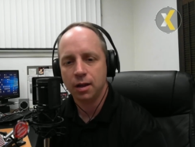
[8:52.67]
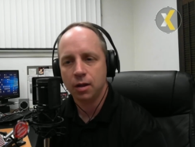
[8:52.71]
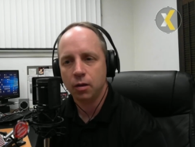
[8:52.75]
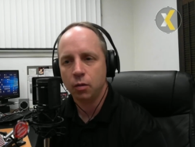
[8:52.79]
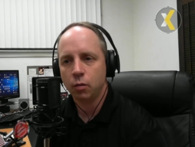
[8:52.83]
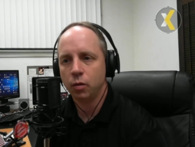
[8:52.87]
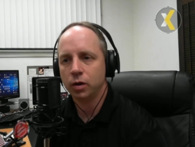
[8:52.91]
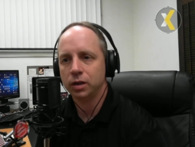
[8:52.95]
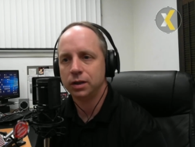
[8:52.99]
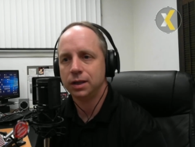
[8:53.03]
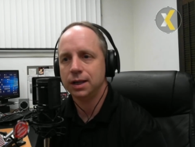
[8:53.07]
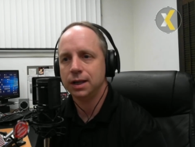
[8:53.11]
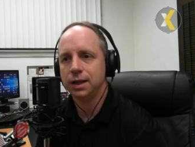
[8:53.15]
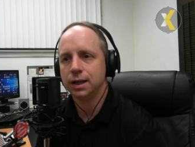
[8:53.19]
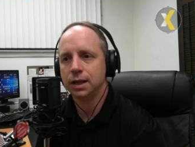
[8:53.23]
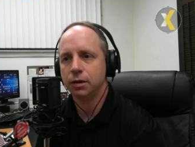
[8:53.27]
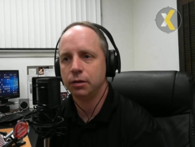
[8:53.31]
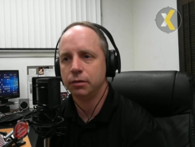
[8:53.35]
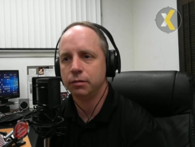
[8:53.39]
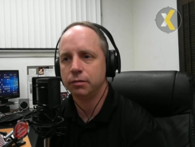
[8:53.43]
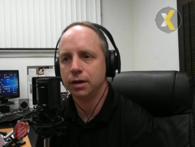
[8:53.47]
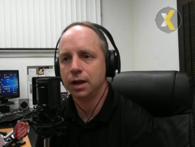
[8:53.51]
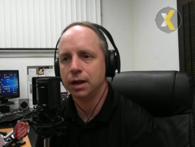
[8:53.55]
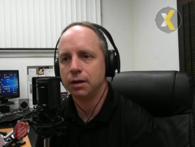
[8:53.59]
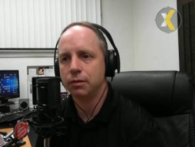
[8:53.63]
what the
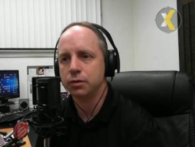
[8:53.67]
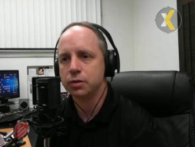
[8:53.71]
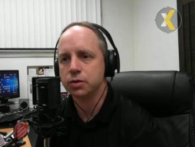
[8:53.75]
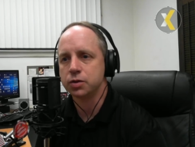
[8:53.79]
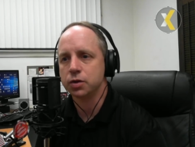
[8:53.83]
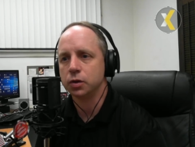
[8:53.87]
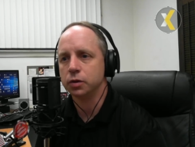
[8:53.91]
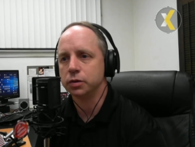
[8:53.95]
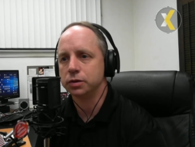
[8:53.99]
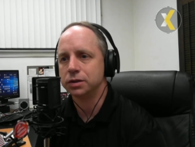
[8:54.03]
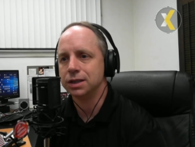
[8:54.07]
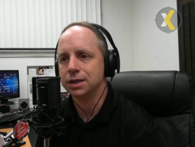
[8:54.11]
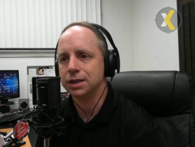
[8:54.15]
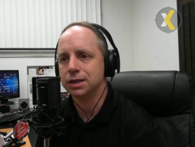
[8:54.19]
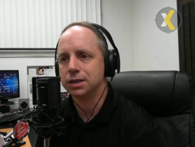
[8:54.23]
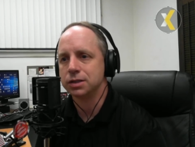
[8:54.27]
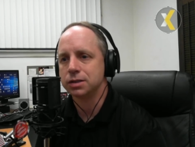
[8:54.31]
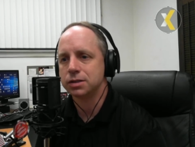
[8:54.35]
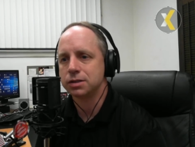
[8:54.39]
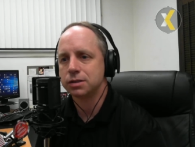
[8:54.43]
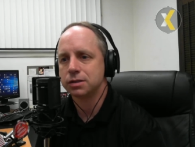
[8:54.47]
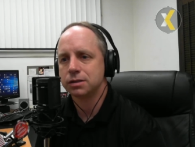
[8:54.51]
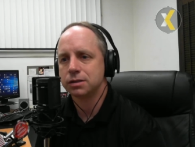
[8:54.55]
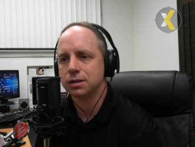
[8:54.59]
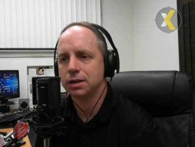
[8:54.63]
end end result
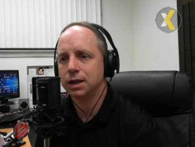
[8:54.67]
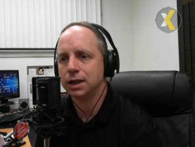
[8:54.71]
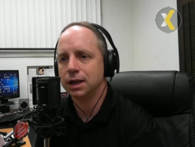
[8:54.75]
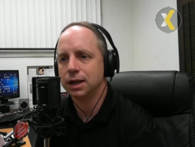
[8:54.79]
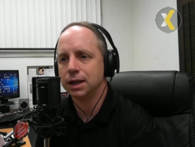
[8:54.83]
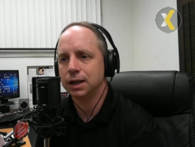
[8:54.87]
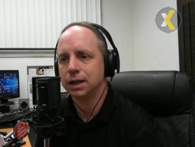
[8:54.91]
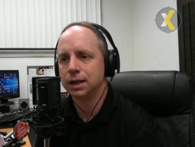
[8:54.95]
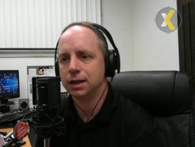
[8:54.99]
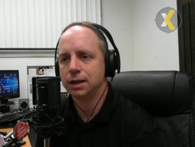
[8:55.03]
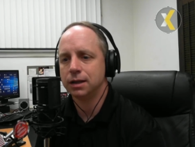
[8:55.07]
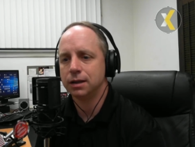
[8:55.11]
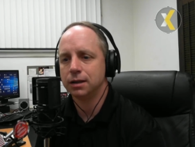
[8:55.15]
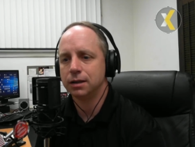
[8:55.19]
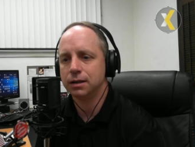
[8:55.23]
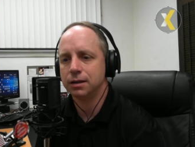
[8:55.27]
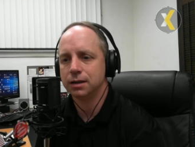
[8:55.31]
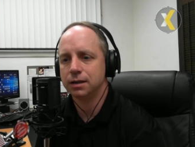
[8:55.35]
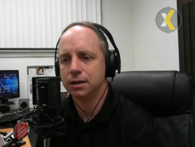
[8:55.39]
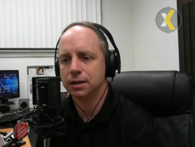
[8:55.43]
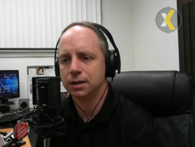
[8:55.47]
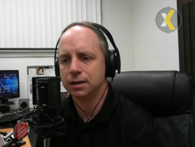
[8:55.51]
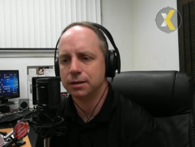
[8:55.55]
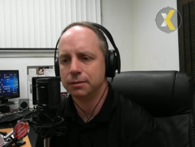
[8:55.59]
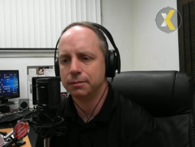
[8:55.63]
is, and
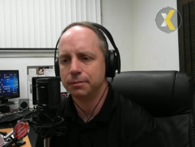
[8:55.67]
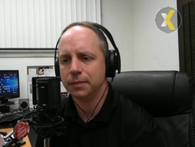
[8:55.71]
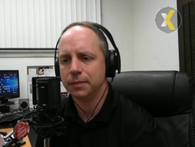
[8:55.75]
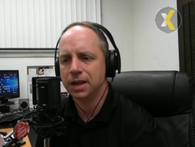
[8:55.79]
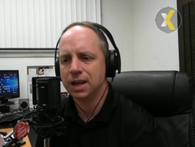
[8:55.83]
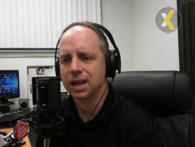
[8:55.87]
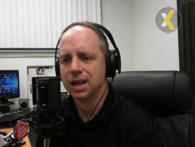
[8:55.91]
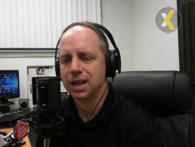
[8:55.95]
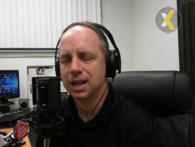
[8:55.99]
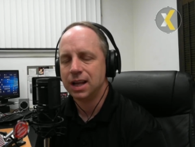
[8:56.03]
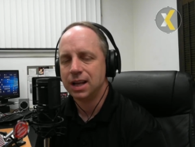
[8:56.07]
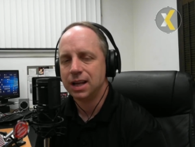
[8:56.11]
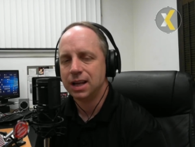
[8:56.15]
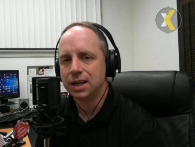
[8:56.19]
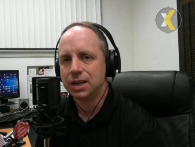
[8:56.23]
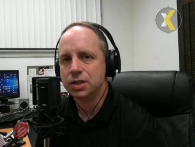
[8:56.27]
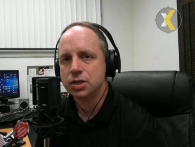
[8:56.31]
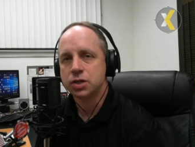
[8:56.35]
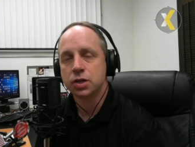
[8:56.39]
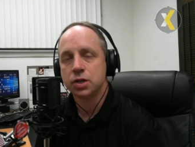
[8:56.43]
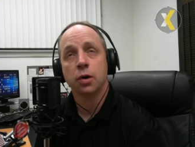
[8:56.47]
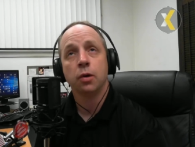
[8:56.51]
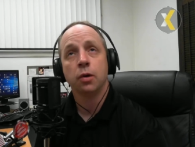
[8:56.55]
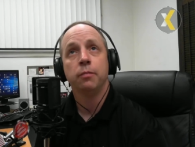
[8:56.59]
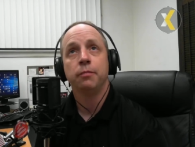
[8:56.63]
um,
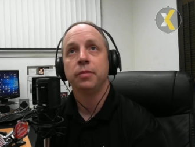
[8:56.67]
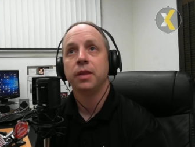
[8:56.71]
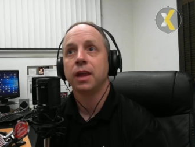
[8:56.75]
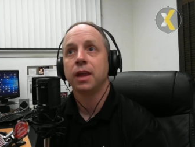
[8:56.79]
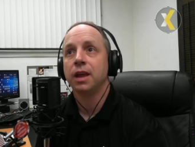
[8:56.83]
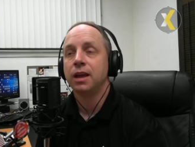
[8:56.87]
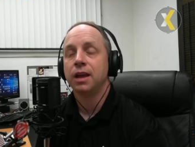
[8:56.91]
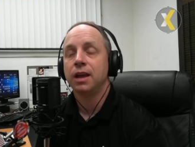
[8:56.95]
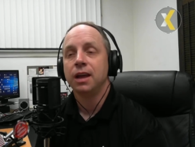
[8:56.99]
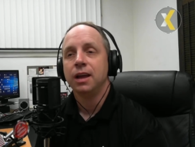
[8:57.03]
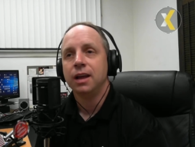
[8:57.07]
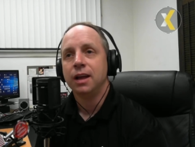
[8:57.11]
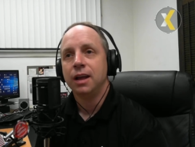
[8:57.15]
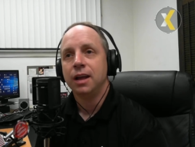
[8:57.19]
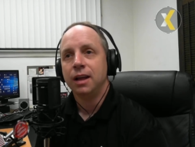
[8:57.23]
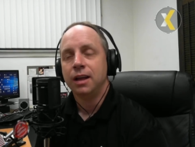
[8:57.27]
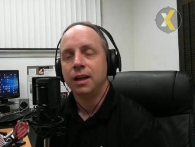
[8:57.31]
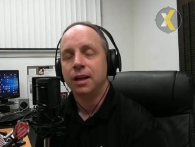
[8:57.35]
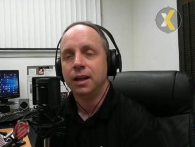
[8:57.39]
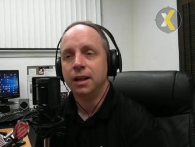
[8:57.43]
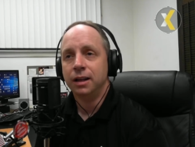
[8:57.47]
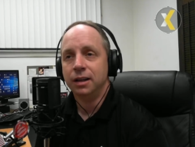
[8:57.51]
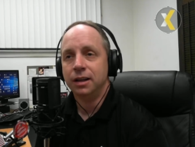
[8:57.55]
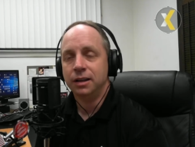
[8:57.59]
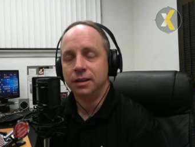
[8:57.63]
so
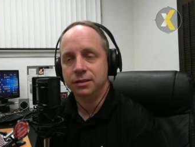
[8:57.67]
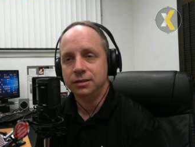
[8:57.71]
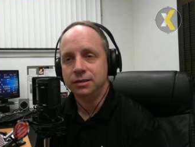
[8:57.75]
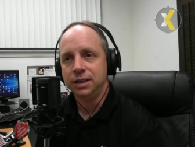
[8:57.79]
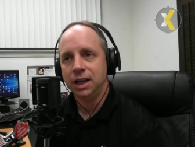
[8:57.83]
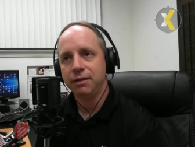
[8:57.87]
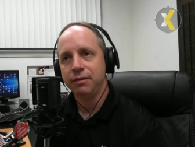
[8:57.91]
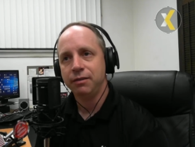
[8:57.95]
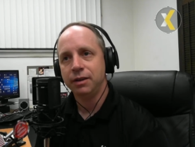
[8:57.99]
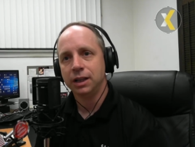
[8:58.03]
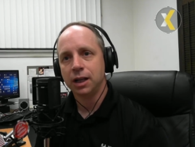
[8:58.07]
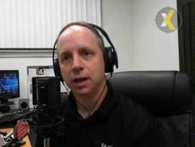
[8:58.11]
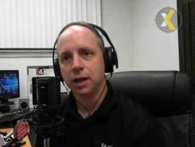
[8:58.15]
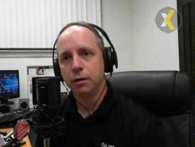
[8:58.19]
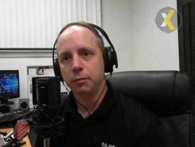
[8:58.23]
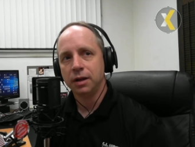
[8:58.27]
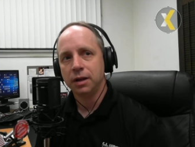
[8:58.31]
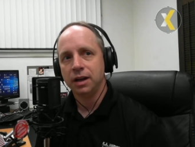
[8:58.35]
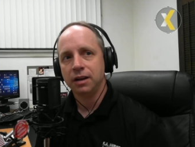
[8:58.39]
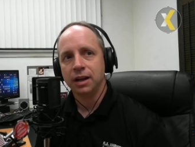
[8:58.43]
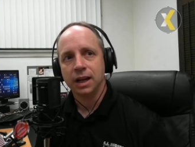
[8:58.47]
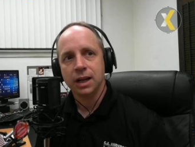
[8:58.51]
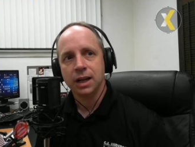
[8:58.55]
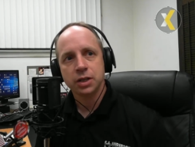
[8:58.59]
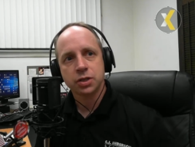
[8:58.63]
give you a little bit
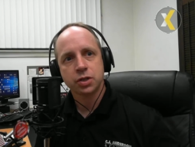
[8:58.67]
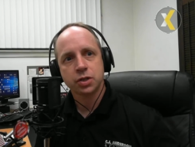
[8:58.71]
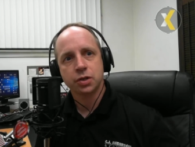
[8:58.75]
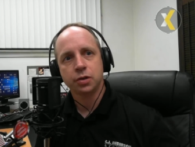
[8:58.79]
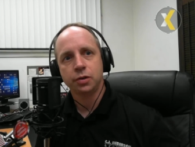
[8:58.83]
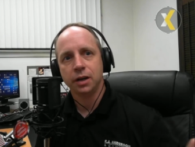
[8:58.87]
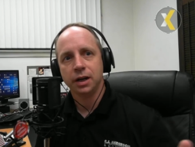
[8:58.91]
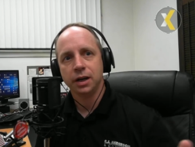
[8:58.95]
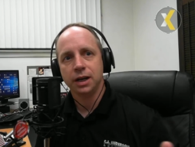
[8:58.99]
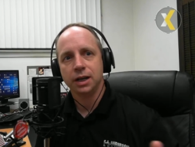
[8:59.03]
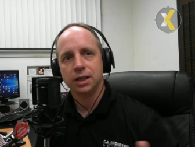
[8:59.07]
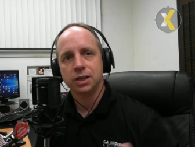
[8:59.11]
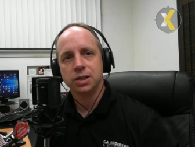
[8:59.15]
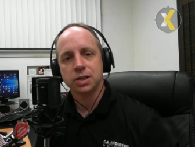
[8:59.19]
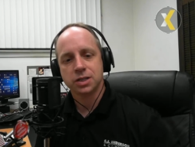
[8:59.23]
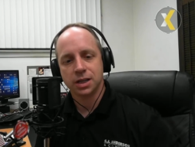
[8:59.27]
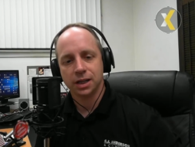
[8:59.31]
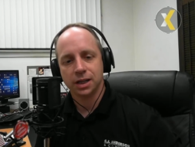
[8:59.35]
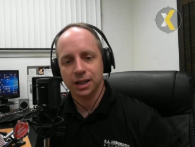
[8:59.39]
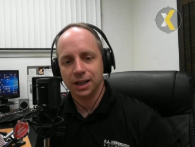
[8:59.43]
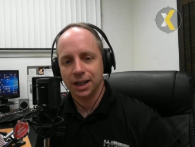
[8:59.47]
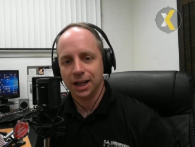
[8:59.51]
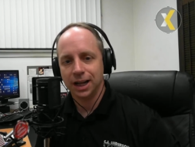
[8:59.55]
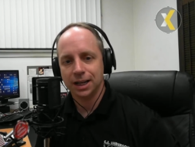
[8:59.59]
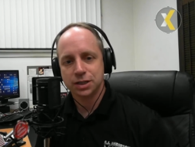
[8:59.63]
of history just on
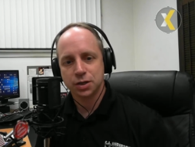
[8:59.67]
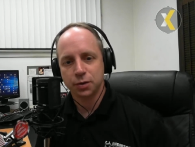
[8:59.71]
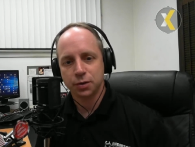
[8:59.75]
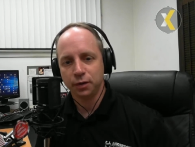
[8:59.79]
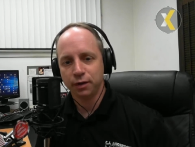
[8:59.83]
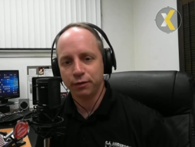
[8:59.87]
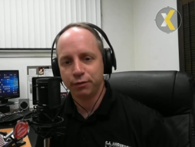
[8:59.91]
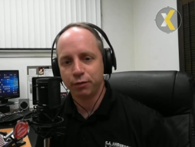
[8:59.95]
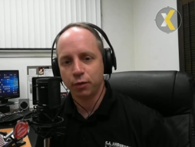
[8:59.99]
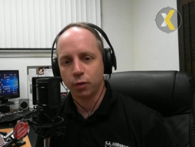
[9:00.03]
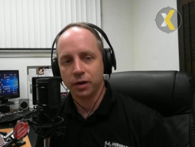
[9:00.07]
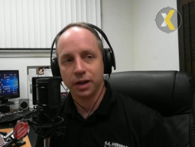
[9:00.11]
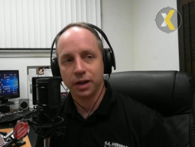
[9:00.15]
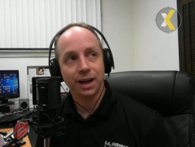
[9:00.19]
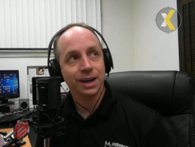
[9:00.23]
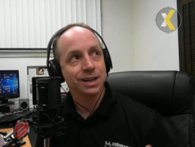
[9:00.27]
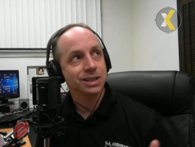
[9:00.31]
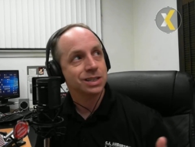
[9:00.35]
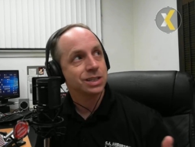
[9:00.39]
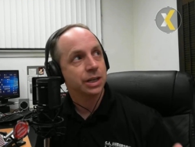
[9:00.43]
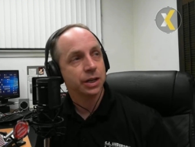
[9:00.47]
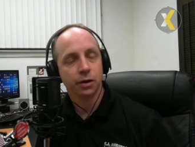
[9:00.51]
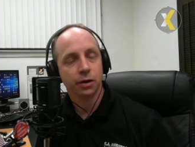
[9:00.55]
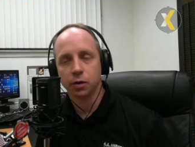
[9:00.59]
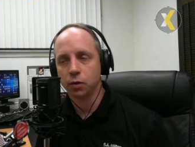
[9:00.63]
the last three four days
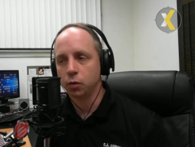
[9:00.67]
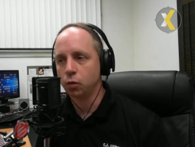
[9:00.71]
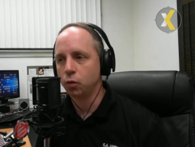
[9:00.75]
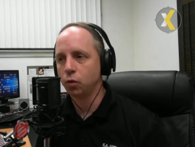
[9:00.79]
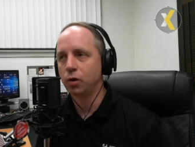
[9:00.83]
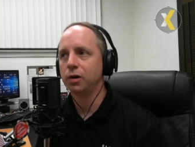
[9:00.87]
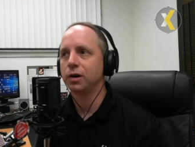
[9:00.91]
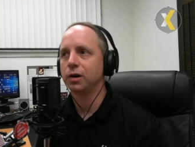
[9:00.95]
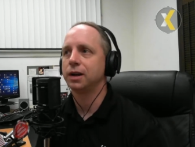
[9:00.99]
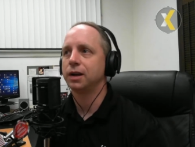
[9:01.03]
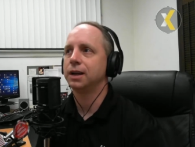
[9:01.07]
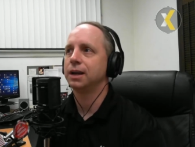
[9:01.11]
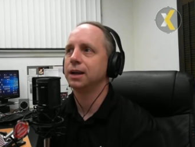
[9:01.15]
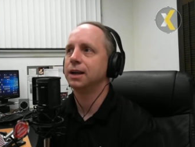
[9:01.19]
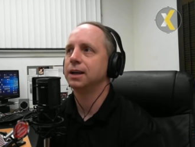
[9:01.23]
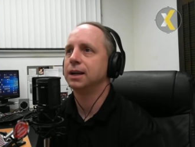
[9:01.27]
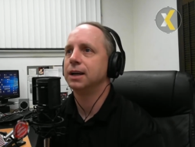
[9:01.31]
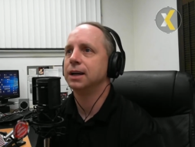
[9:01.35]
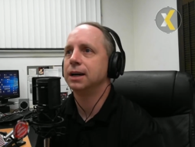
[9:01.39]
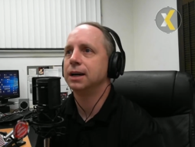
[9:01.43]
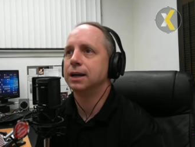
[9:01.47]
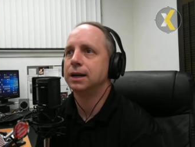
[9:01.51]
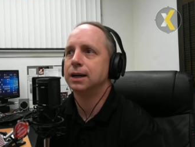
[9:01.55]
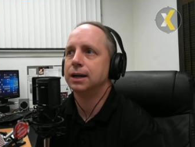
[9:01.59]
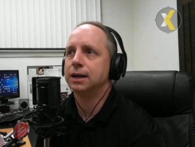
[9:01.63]
here at work
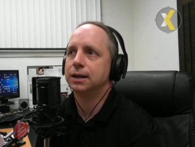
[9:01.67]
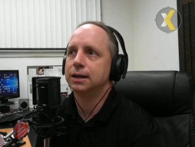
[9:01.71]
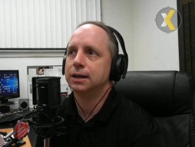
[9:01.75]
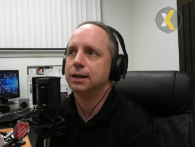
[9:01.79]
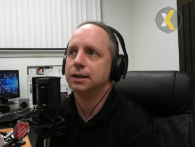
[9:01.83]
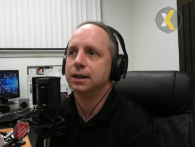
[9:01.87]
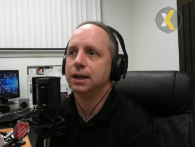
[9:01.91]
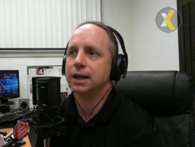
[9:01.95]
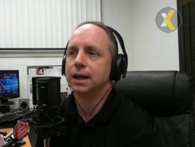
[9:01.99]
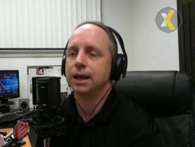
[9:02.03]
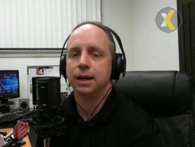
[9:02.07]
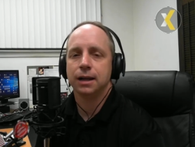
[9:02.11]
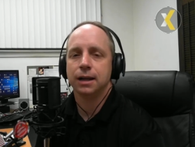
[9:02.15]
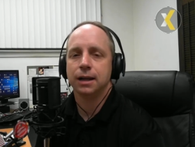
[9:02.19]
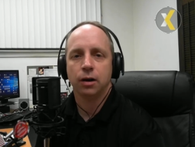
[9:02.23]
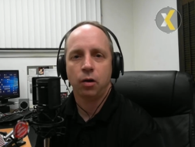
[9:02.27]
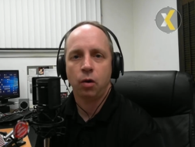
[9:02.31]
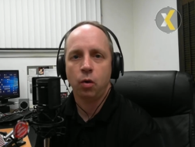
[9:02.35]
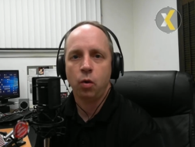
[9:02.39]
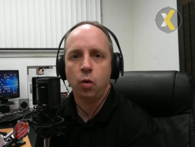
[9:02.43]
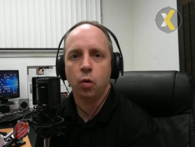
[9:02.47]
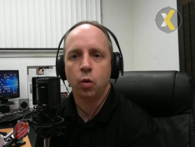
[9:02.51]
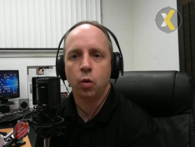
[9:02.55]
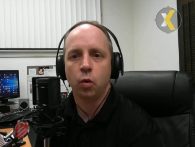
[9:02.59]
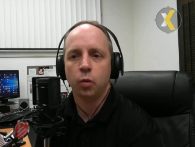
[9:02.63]
uh, and at
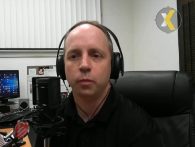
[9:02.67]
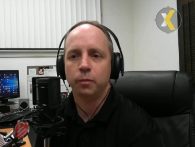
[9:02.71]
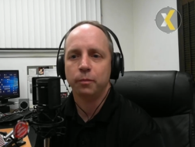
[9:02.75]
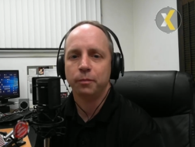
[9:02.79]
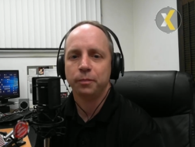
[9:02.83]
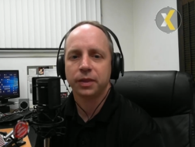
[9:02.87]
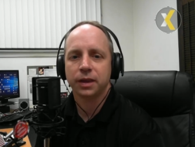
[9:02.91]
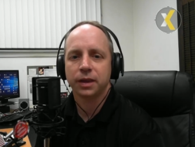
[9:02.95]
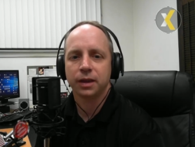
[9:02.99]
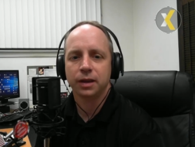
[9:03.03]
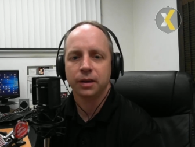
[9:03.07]
home